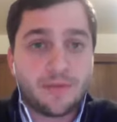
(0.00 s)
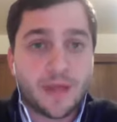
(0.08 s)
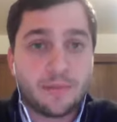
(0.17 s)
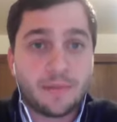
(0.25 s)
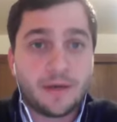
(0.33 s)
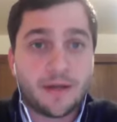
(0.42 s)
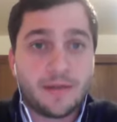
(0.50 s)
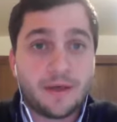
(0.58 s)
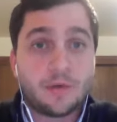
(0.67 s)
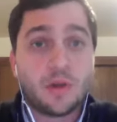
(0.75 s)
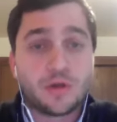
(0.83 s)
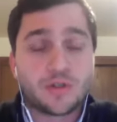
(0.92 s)
them, and
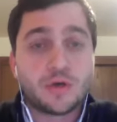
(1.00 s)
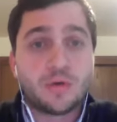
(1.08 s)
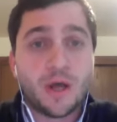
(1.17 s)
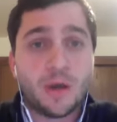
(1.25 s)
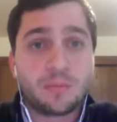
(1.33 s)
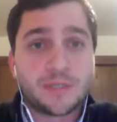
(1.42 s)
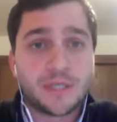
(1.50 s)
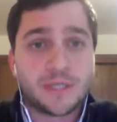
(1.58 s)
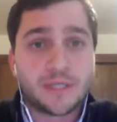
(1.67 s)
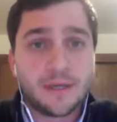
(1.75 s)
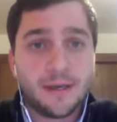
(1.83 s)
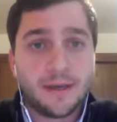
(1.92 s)
that will also help
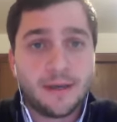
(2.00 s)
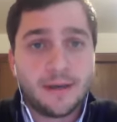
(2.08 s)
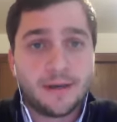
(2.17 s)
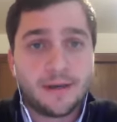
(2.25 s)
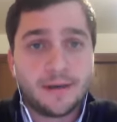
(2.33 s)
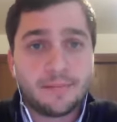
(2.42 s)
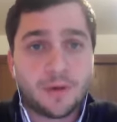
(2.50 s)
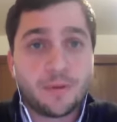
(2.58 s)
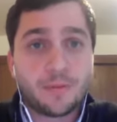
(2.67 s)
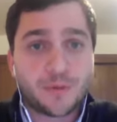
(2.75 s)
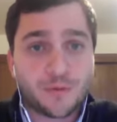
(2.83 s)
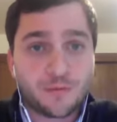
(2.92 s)
assist our
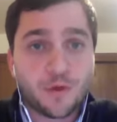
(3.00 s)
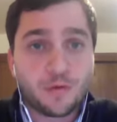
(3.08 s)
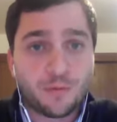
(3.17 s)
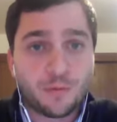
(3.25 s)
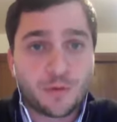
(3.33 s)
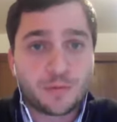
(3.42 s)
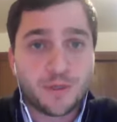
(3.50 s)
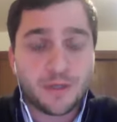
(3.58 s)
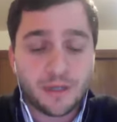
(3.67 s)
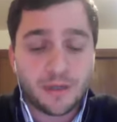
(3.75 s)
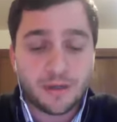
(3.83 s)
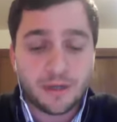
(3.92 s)
members of law enforcement
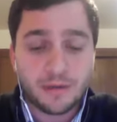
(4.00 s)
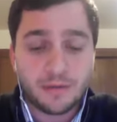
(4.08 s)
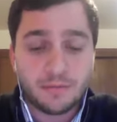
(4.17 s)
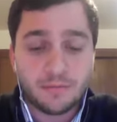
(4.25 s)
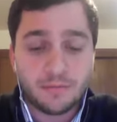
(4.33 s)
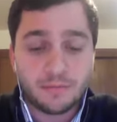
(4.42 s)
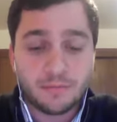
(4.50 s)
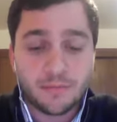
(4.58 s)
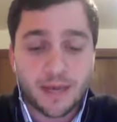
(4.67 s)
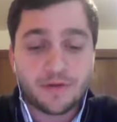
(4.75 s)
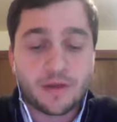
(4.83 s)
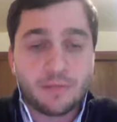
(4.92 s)
in
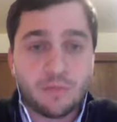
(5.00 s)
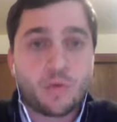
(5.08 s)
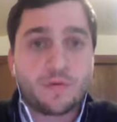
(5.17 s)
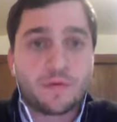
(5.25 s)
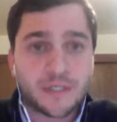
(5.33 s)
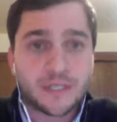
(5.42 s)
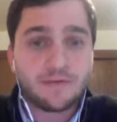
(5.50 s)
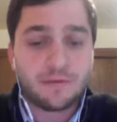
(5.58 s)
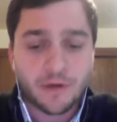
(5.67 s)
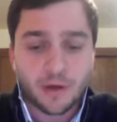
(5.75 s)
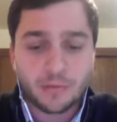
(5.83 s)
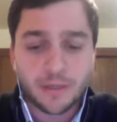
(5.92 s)
having more of a safe
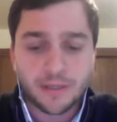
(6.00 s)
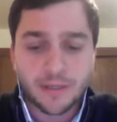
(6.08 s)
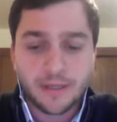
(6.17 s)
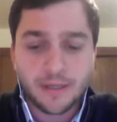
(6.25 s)
environment.